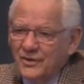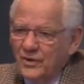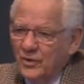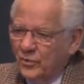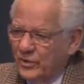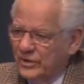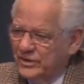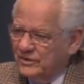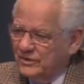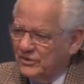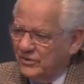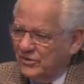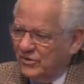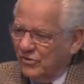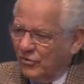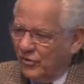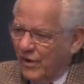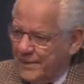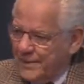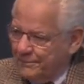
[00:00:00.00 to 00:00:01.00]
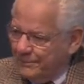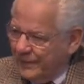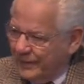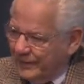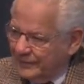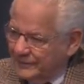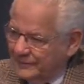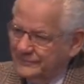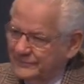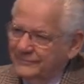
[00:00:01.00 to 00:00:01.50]
Quit
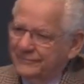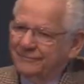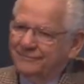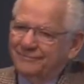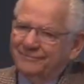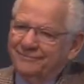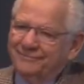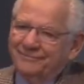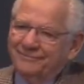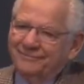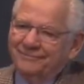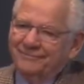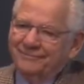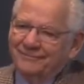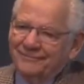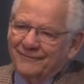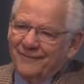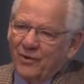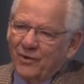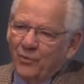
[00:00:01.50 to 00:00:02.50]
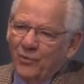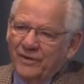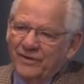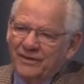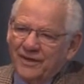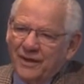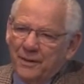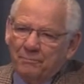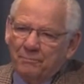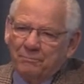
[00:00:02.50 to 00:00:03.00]
griping.
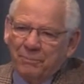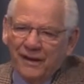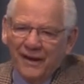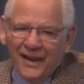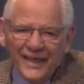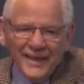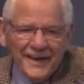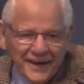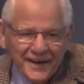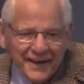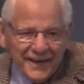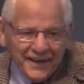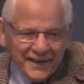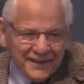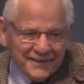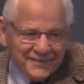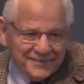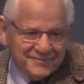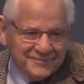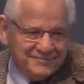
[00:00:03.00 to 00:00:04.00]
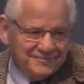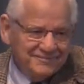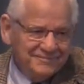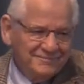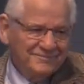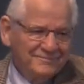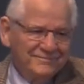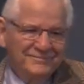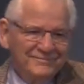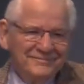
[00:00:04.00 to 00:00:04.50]
Quit complaining.
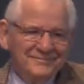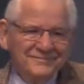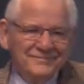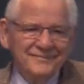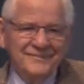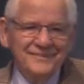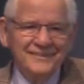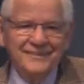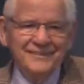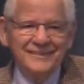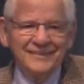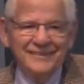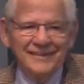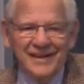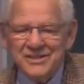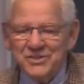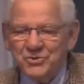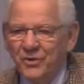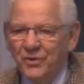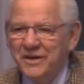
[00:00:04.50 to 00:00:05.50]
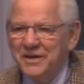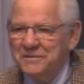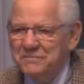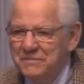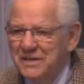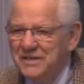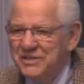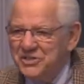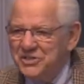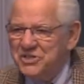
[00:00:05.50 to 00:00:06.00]
That's what it
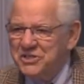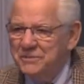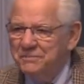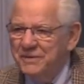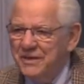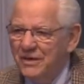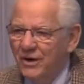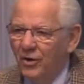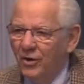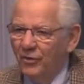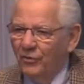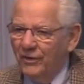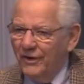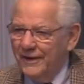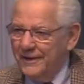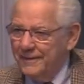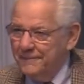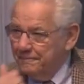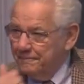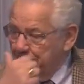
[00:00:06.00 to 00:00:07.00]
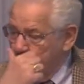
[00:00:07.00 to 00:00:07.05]
means to be holy.